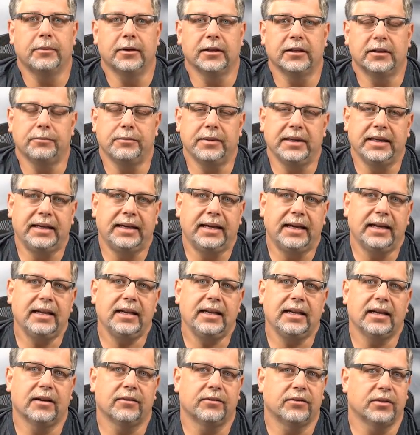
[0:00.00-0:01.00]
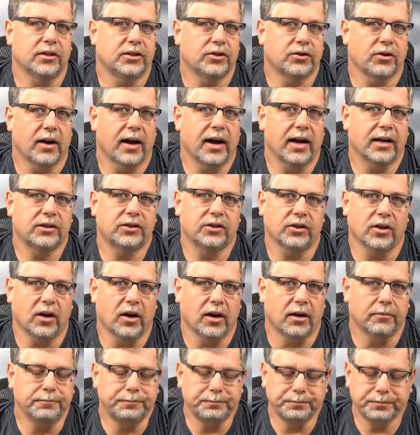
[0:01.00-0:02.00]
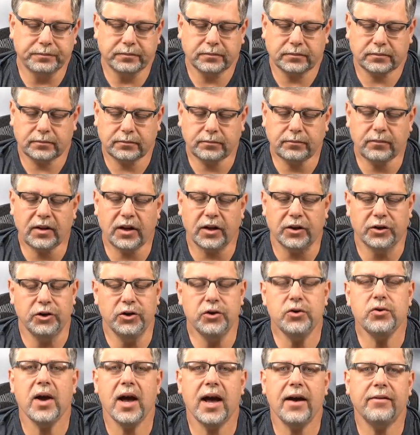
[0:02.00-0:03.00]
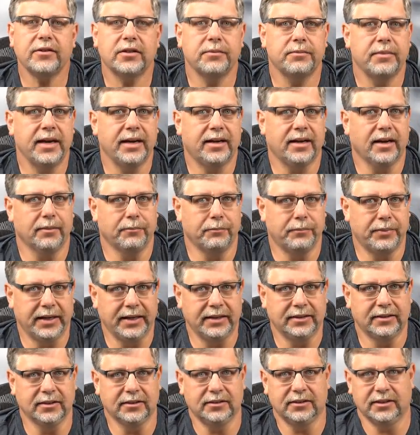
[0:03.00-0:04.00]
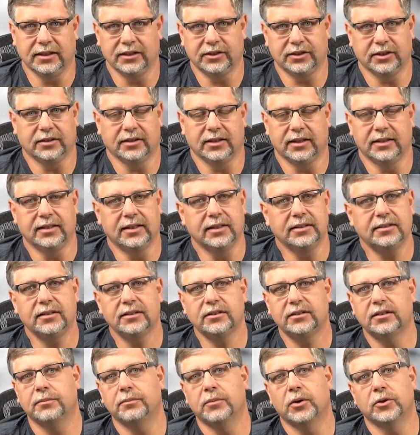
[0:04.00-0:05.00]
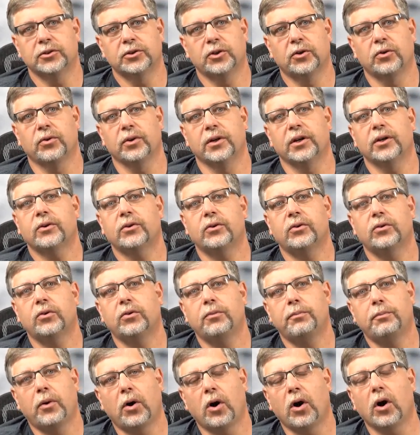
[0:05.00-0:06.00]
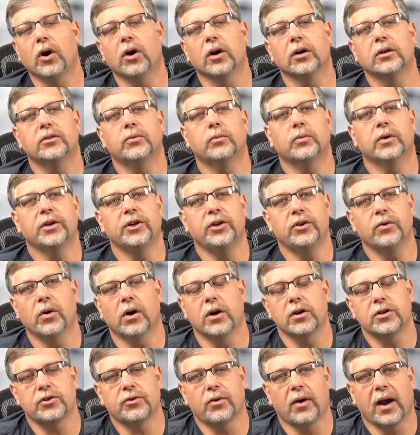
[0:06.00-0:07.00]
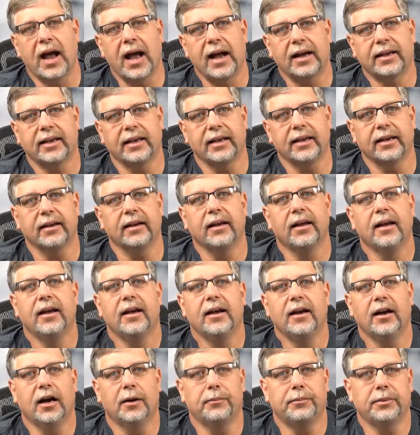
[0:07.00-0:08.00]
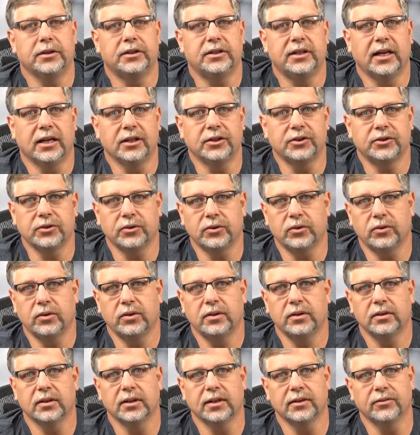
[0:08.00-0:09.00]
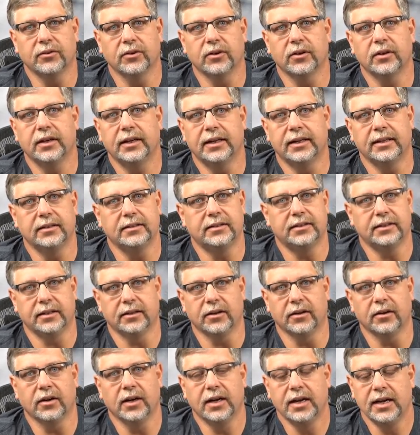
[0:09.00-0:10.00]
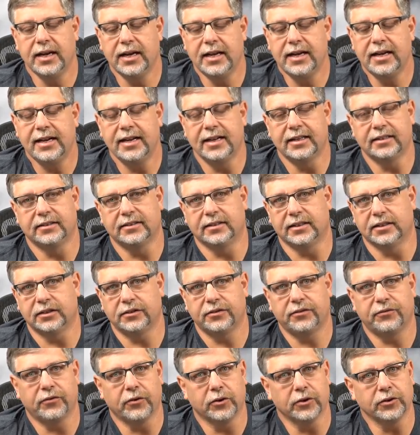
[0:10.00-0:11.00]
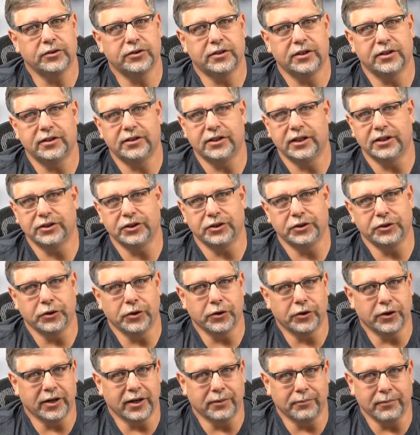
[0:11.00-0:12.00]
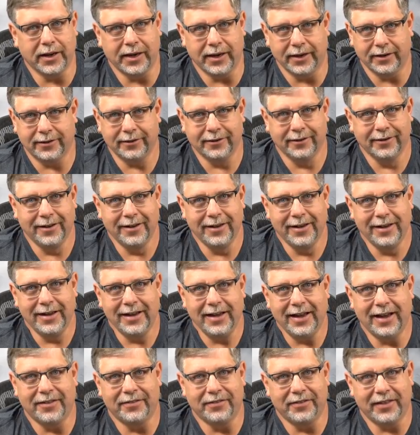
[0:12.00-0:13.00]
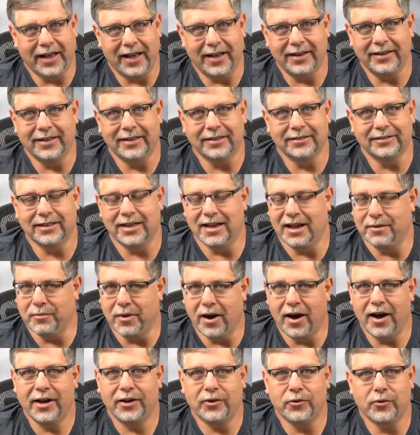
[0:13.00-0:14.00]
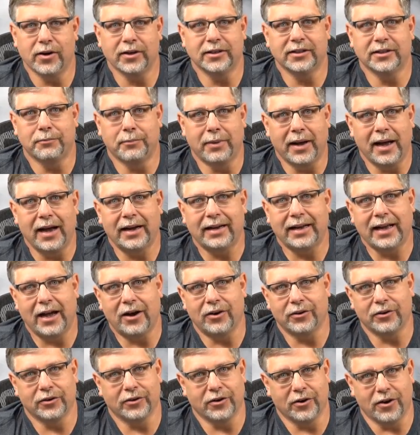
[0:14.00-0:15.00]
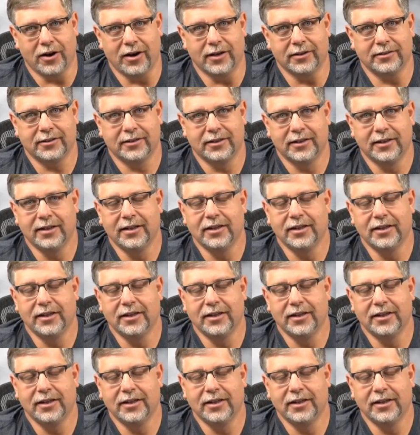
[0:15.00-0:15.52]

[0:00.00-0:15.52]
But at the beginning of the track job, you have to make a big decision, and this is the most critical part when you are tracking a potential liver hit deer, is this first decision you're gonna make, and that is, am I going to back out or not?